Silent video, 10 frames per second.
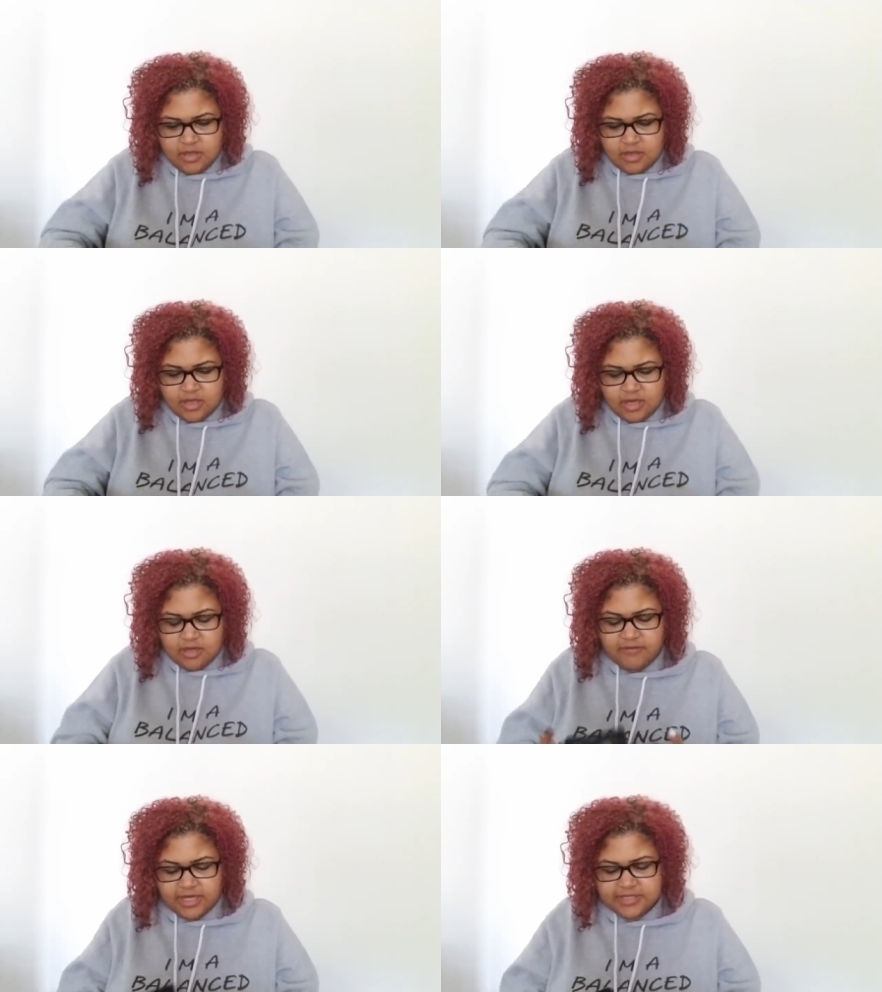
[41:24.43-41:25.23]
Any
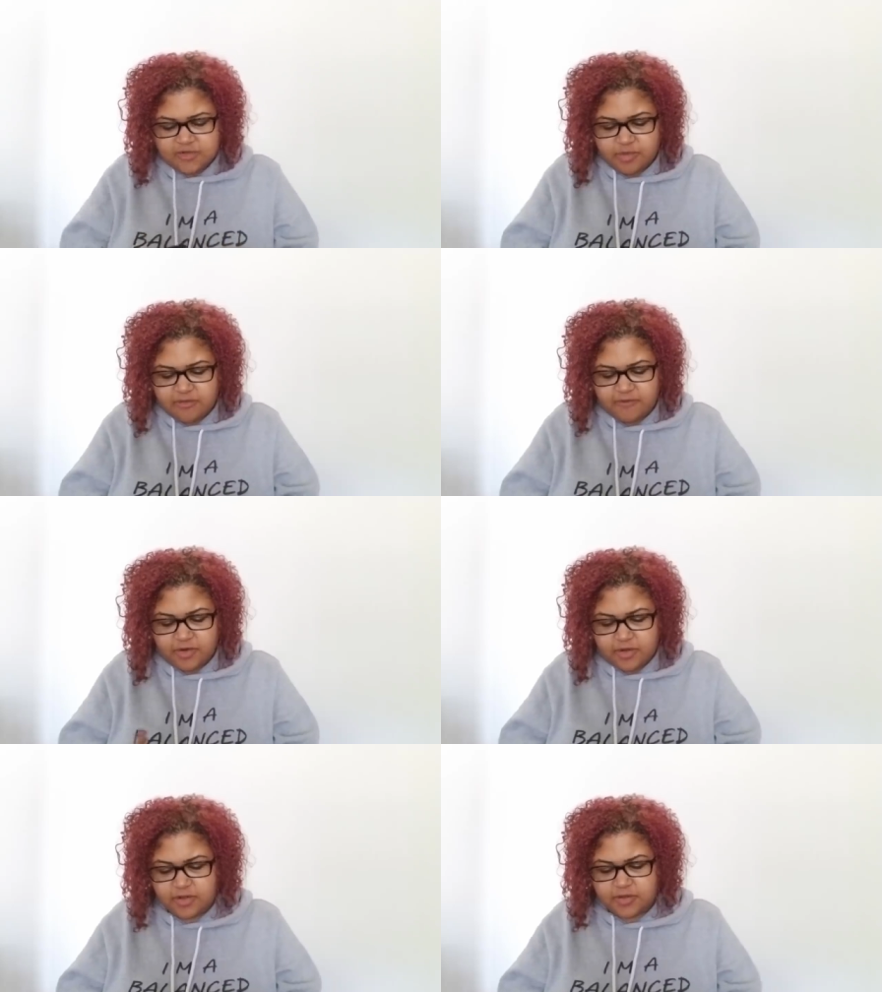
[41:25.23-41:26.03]
advice for my
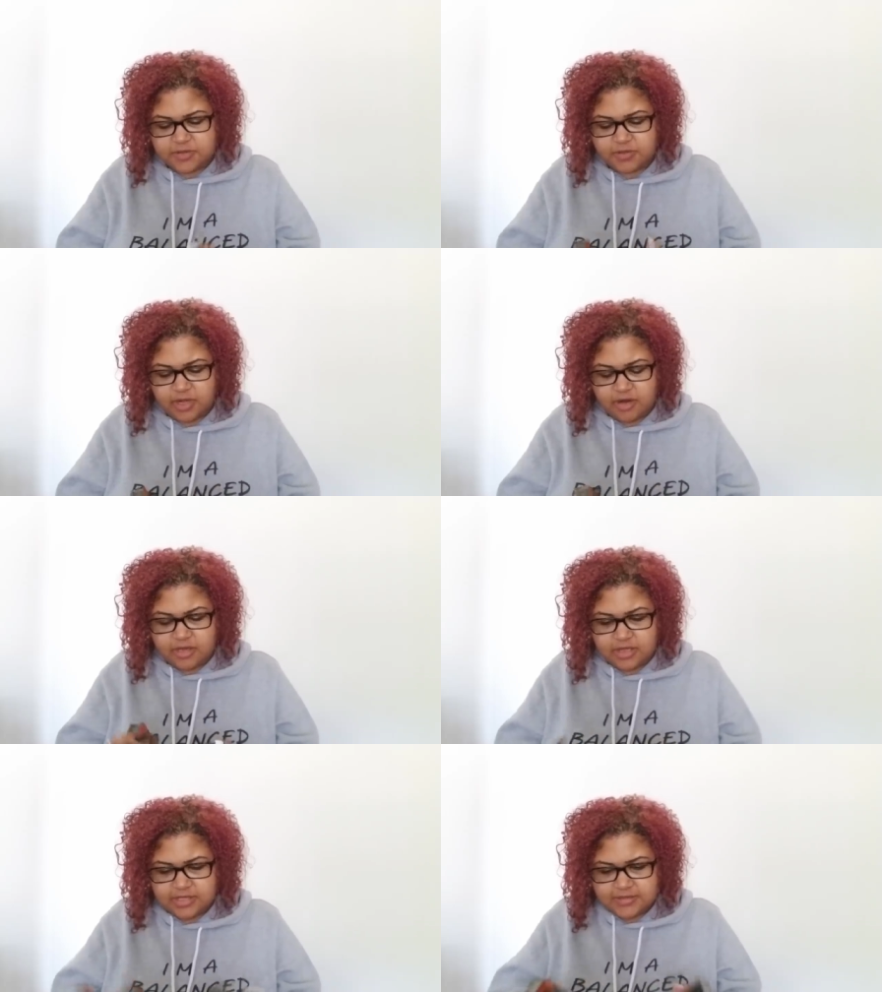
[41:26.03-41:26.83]
Virgos
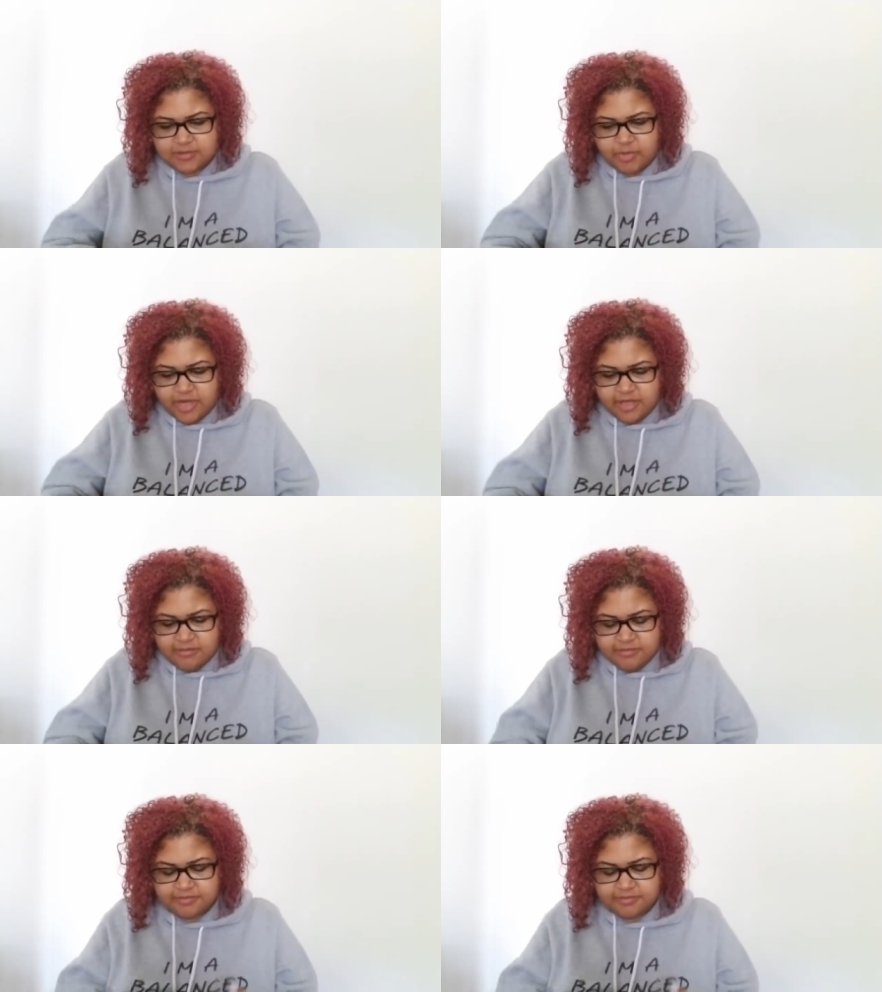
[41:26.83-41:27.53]
regarding this spread?